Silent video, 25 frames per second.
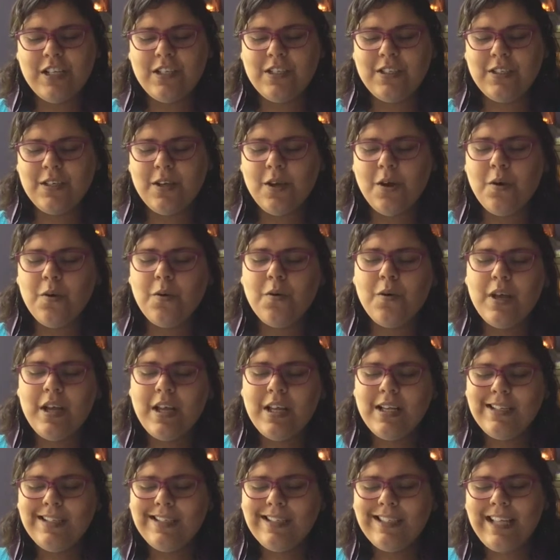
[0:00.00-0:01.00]
So
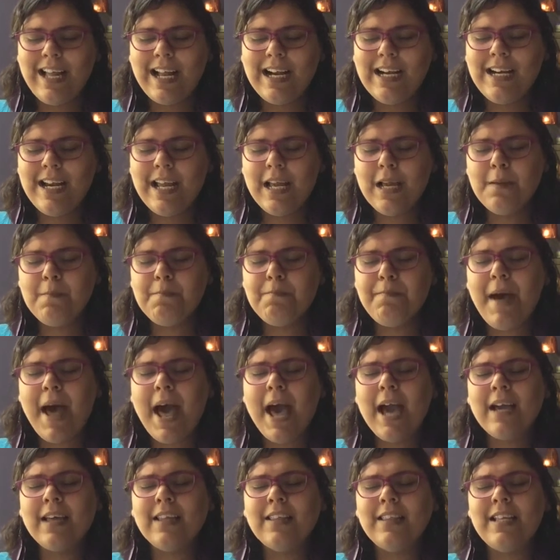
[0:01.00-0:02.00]
sending
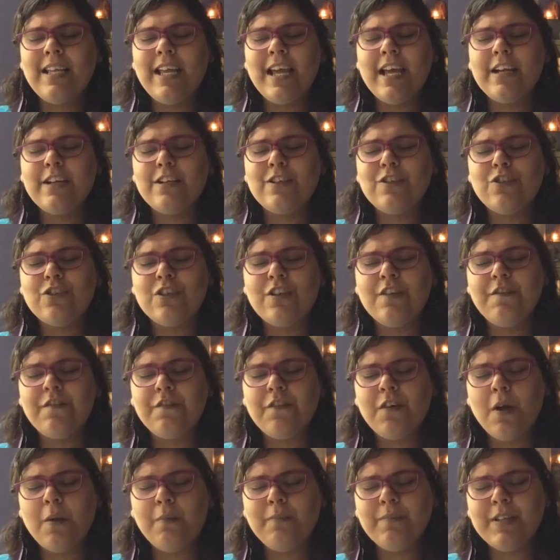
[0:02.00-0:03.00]
back the energy
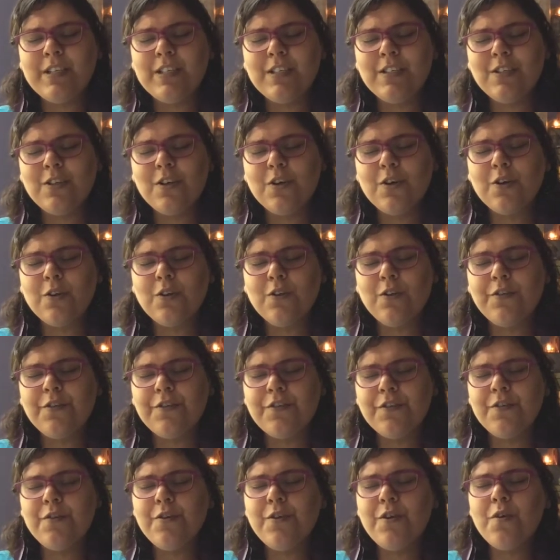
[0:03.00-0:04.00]
from the circle
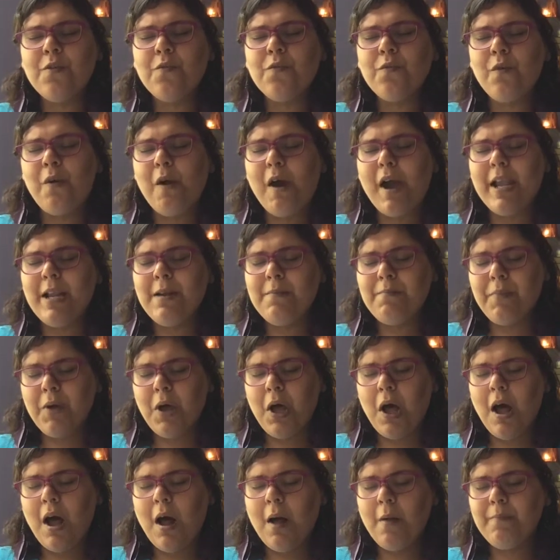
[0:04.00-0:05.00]
through your right
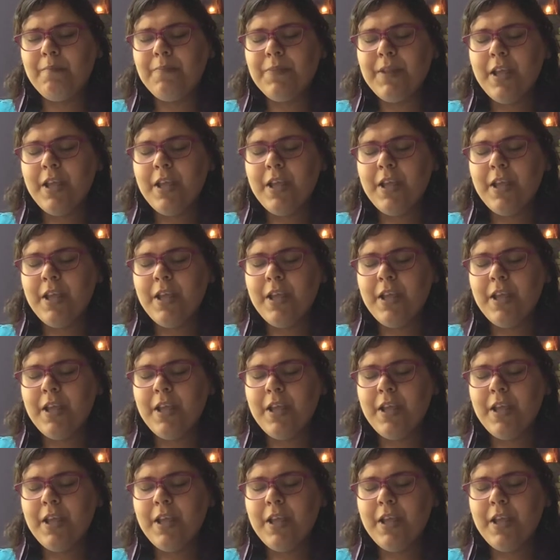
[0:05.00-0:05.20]
palm,